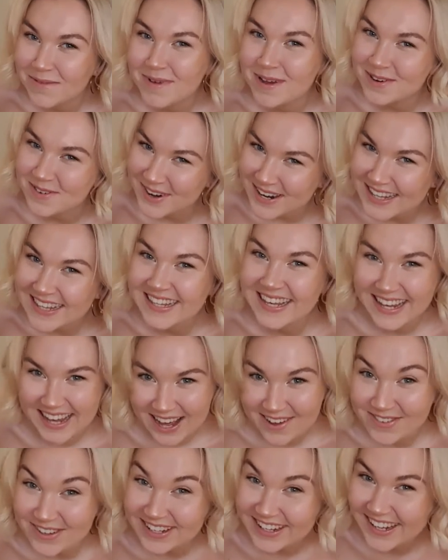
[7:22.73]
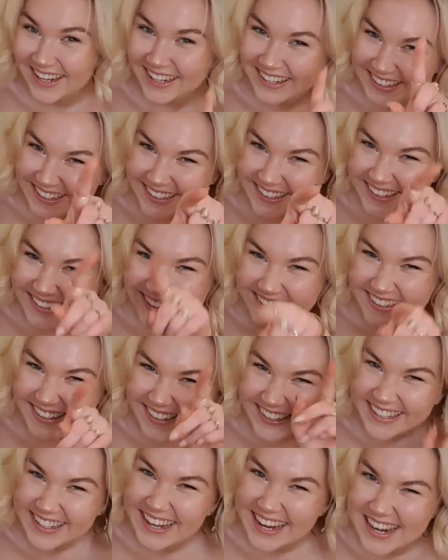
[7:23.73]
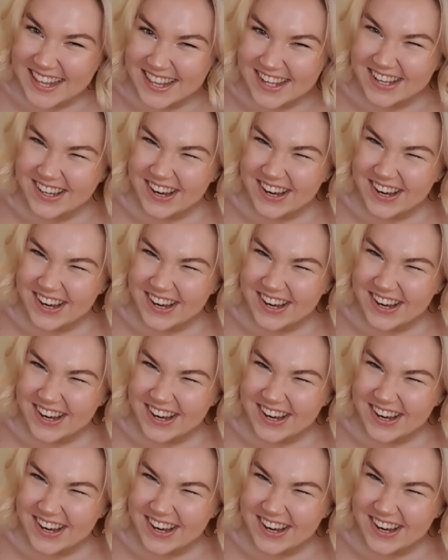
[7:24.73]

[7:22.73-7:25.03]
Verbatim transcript: bit risky haven't you ladies and